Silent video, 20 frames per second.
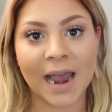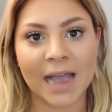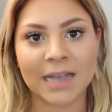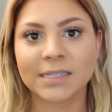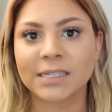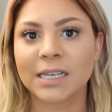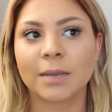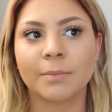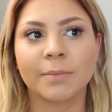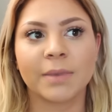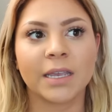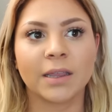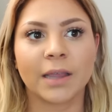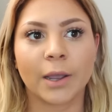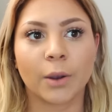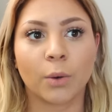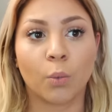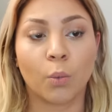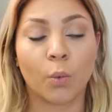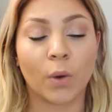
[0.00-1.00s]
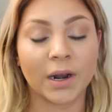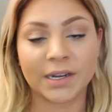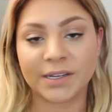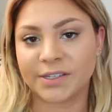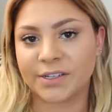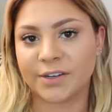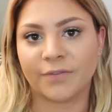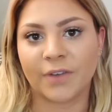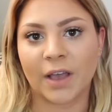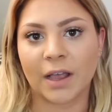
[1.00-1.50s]
asking me like what
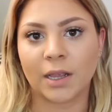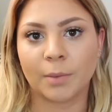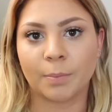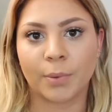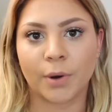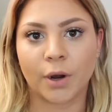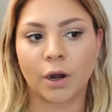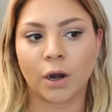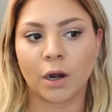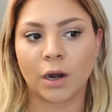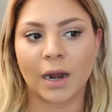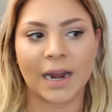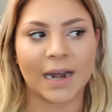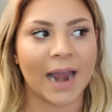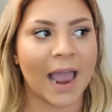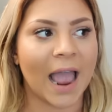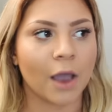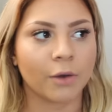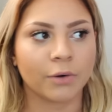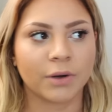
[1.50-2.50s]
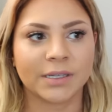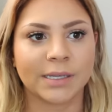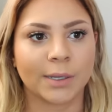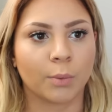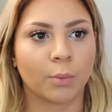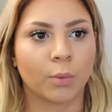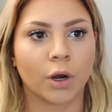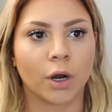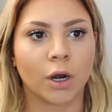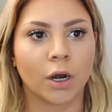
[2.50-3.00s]
is developer and how does
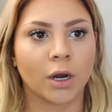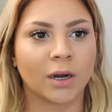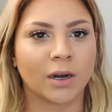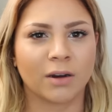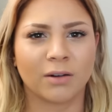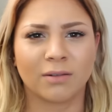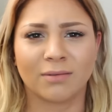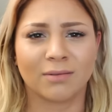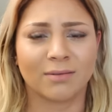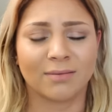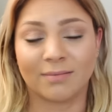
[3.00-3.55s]
it work